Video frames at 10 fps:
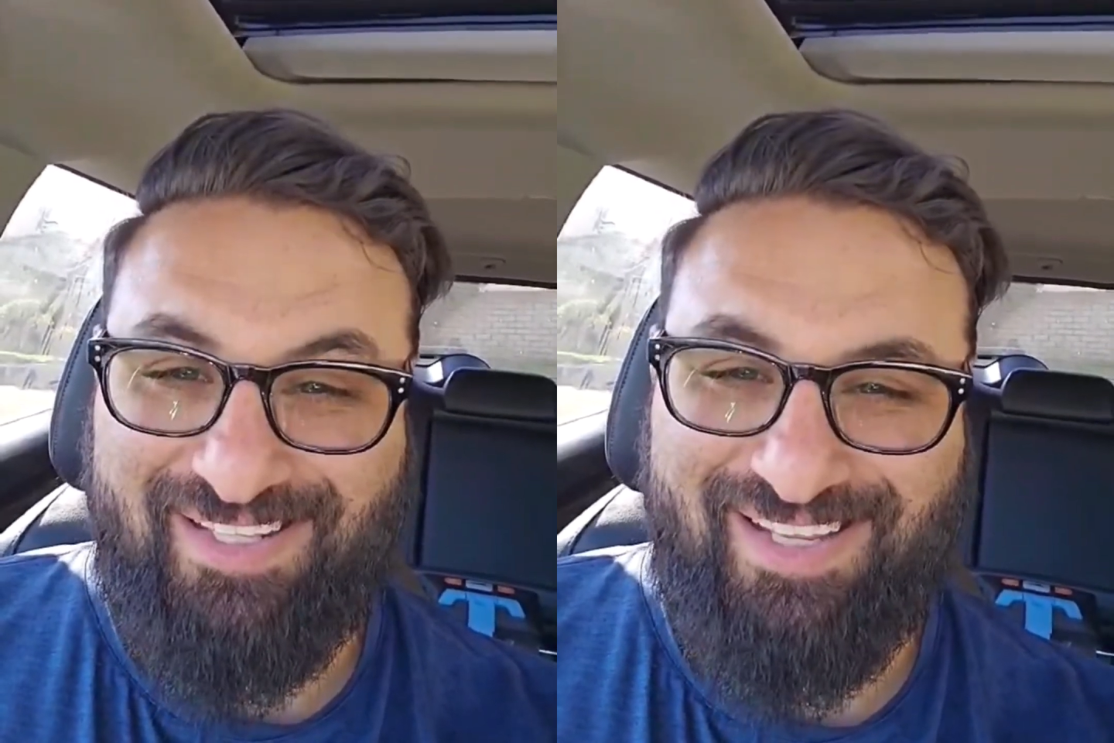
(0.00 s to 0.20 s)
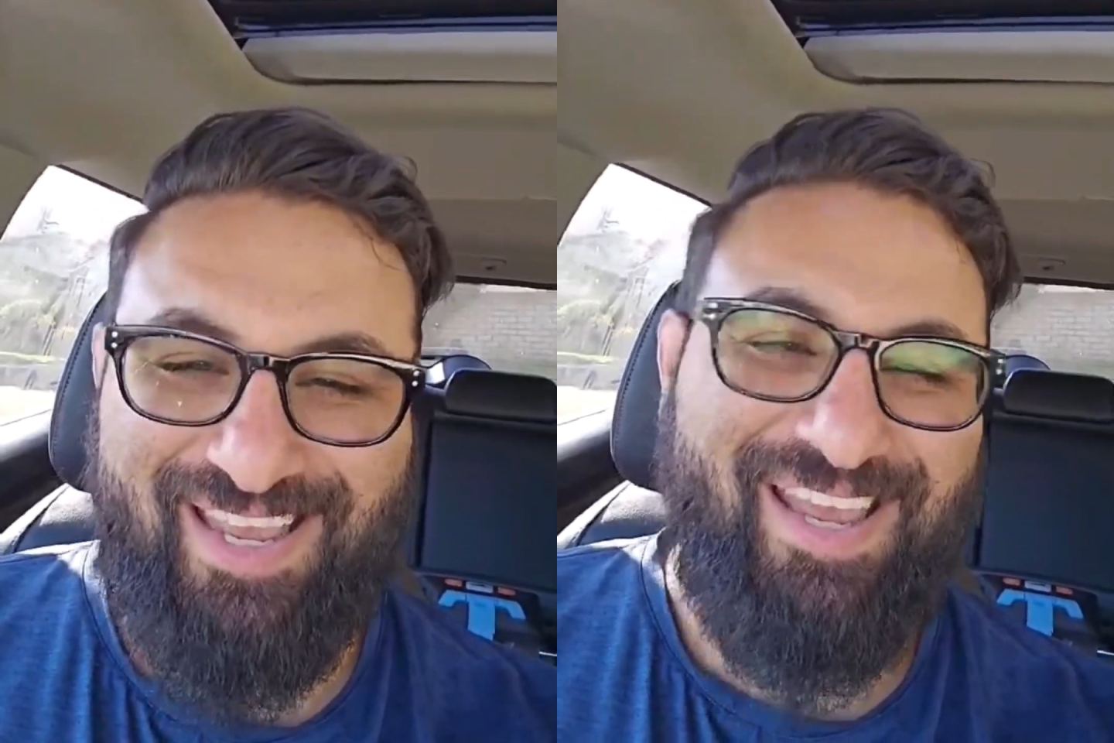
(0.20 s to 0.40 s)

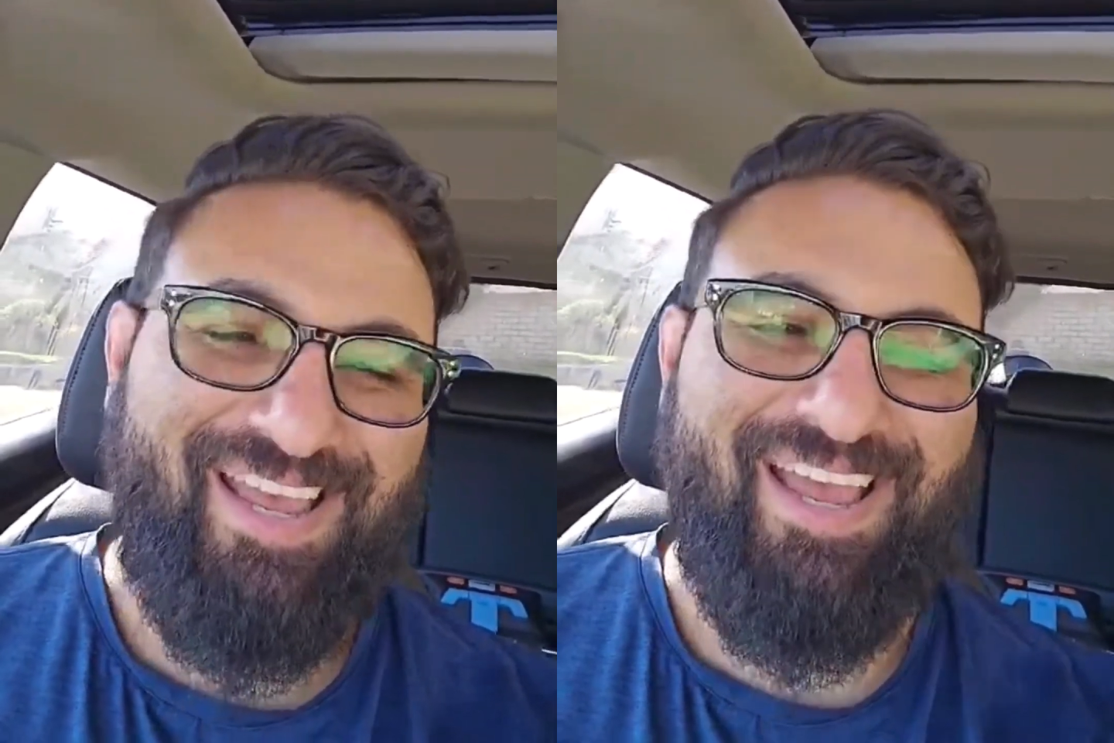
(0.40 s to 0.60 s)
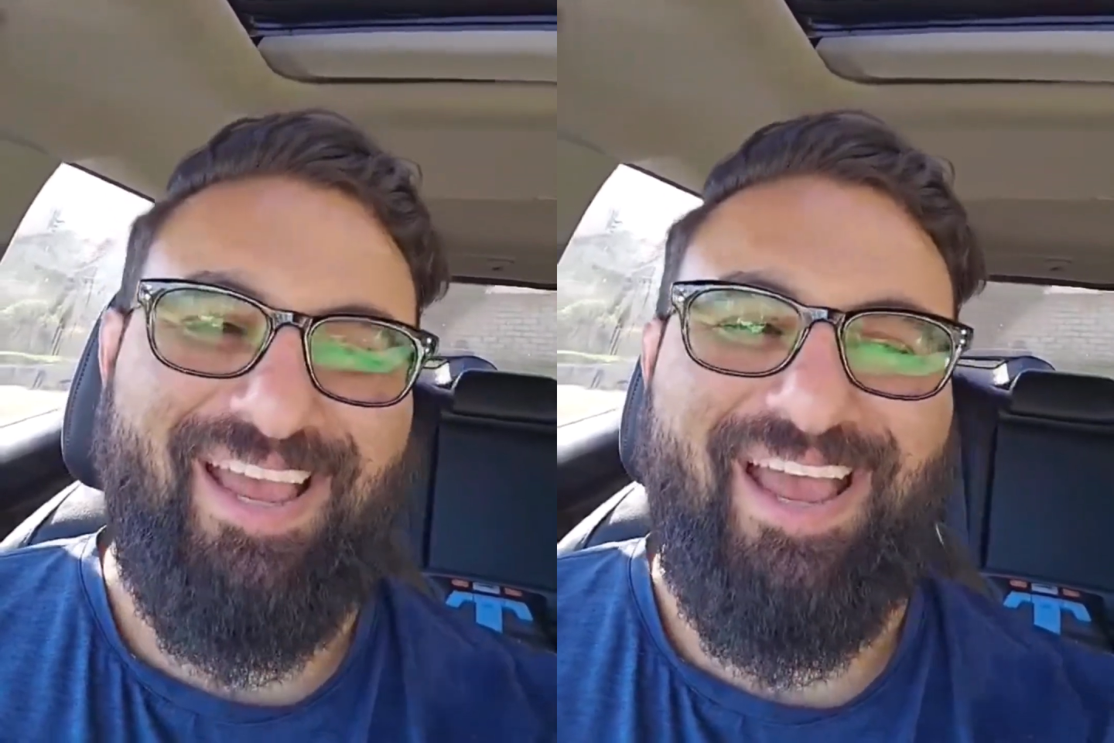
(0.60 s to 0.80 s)

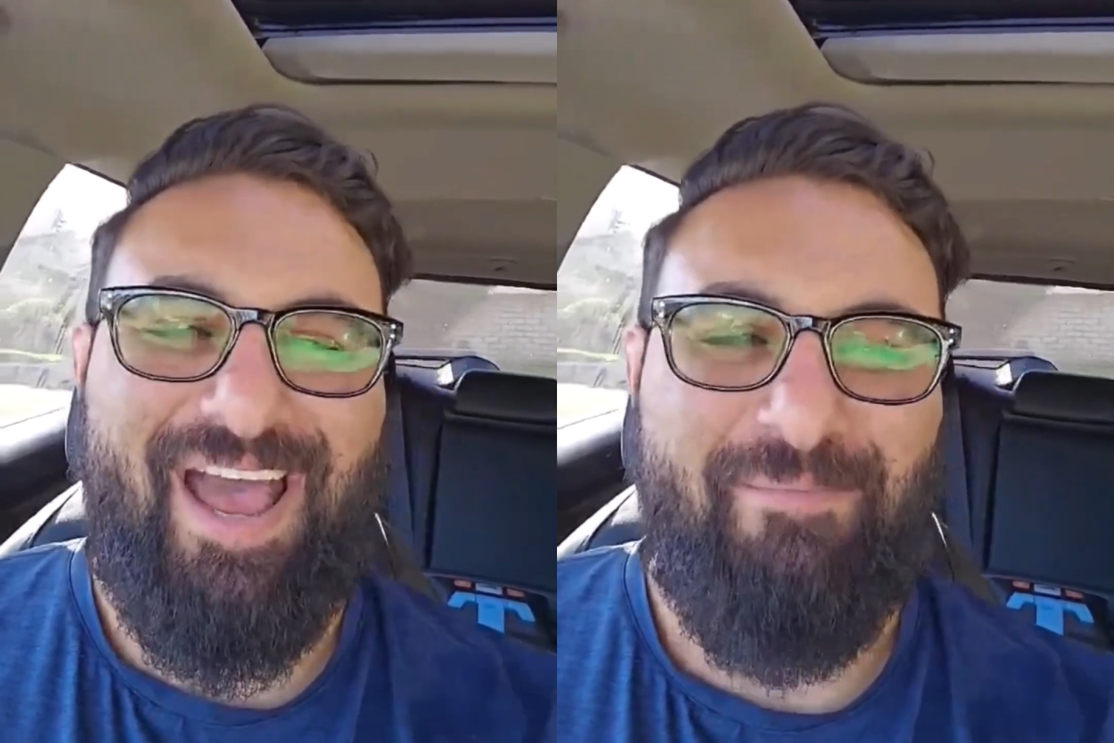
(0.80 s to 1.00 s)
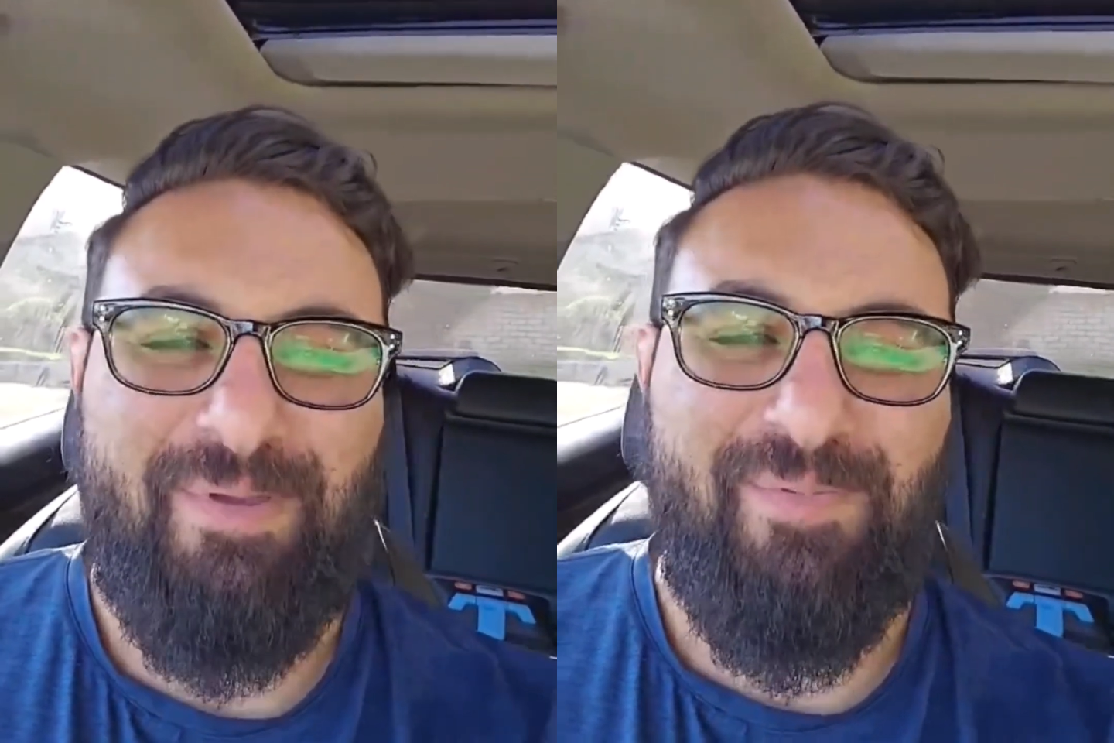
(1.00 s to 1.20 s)

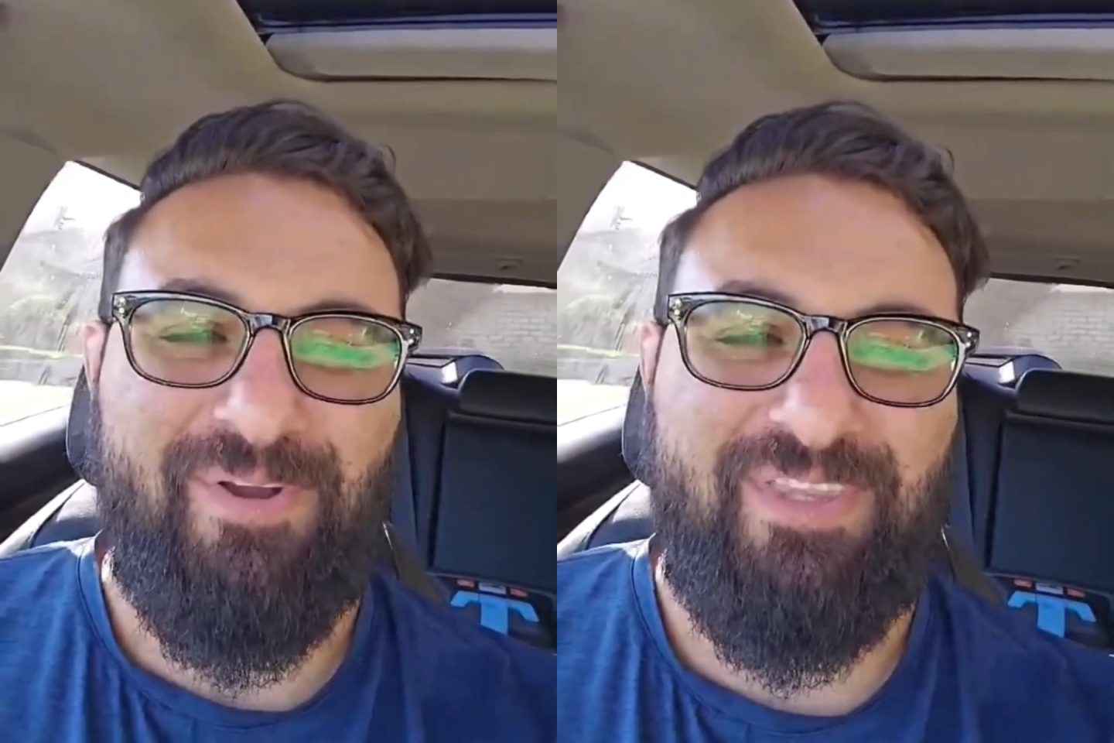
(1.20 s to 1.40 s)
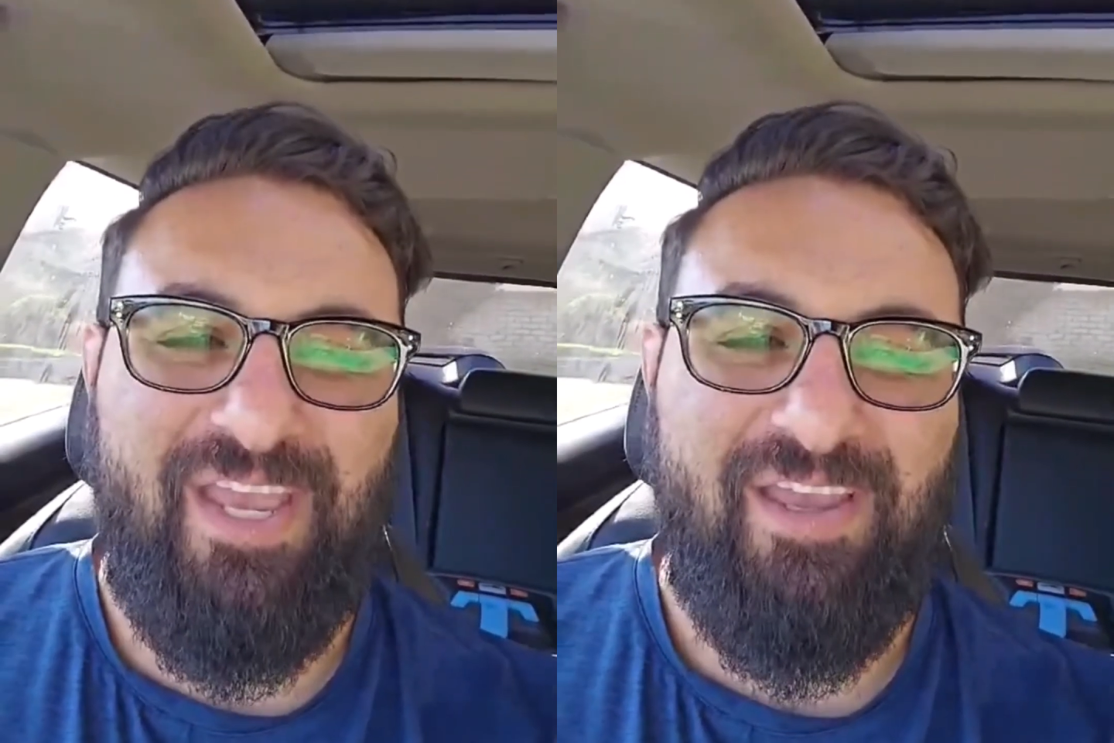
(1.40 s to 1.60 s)
Happy
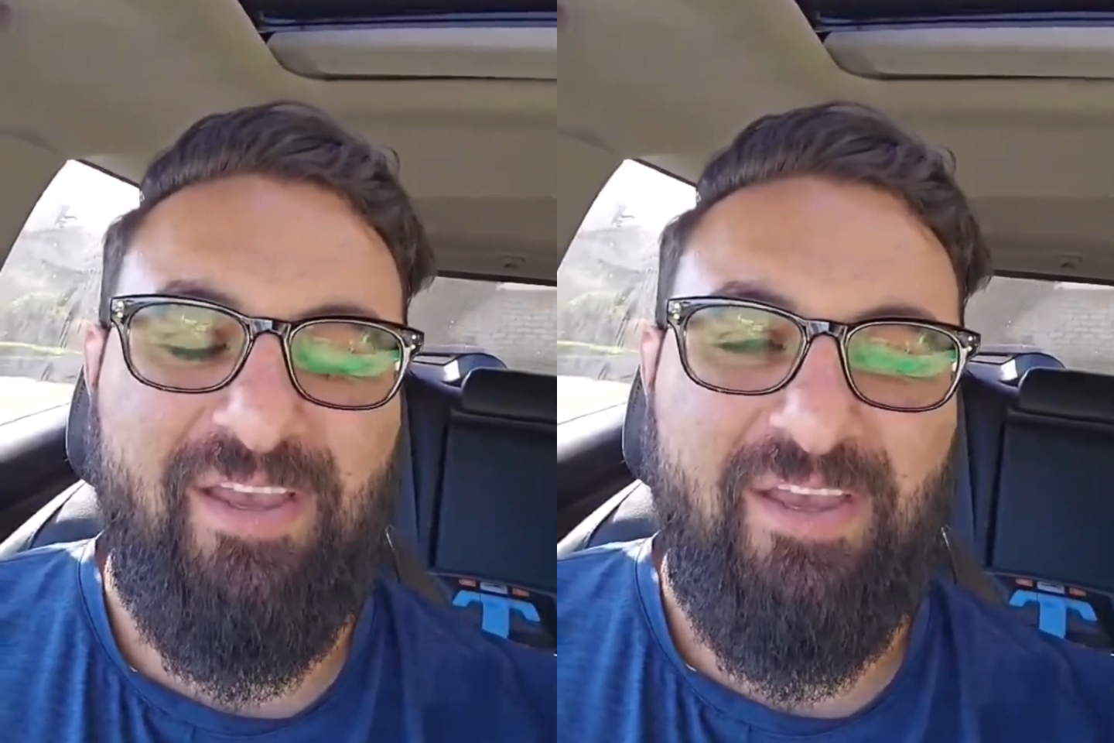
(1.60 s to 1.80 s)
birthday.